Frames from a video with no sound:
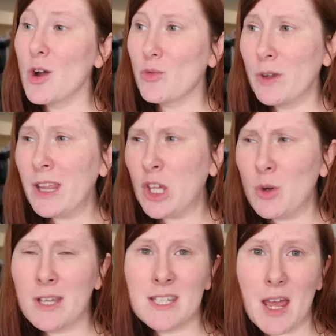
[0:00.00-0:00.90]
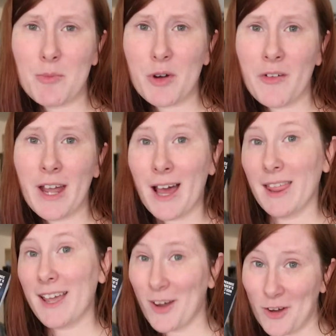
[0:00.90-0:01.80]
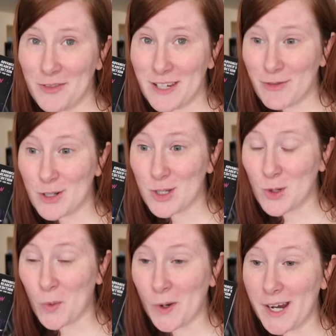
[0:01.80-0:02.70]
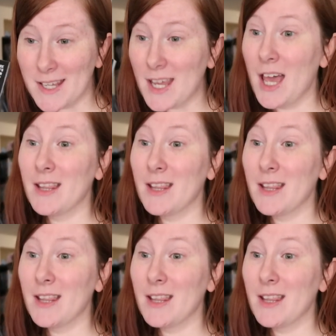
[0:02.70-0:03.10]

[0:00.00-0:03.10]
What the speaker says: Really cute contemporary. I like all the different stories.